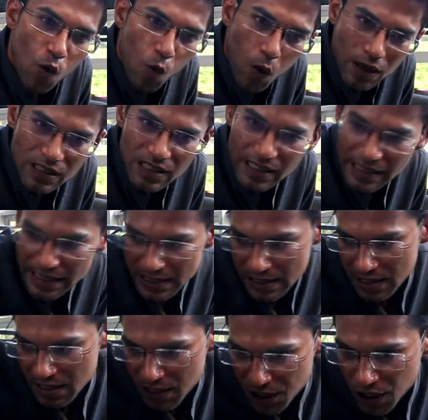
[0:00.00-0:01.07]
what it
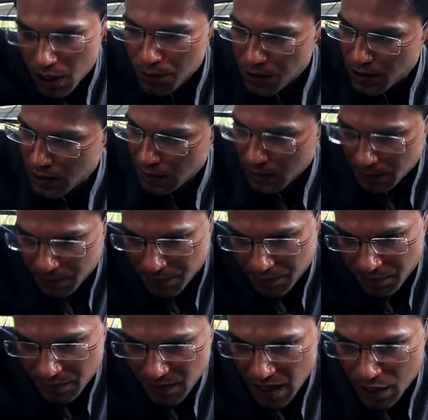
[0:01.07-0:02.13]
serves
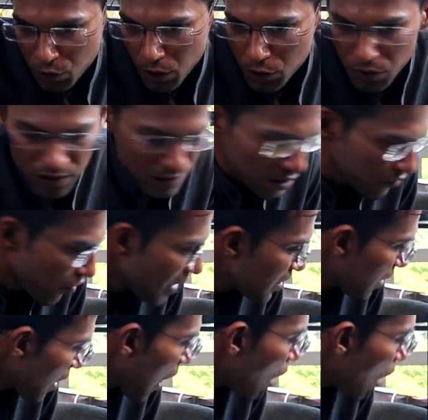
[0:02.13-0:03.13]
and what was the final